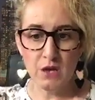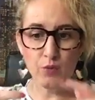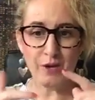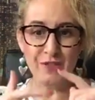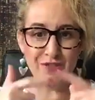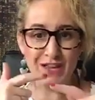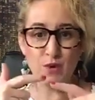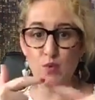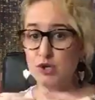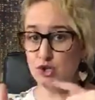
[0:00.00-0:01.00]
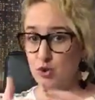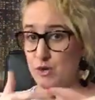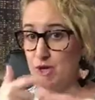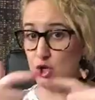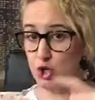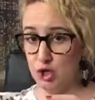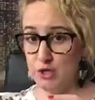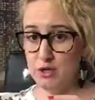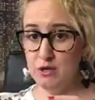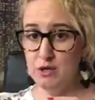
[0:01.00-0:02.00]
We think we're doing
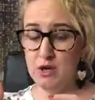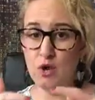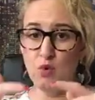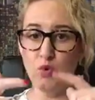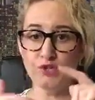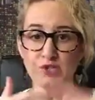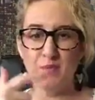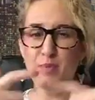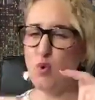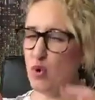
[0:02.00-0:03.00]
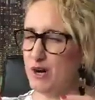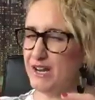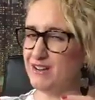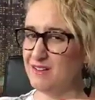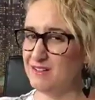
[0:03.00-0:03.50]
good. We're supporting.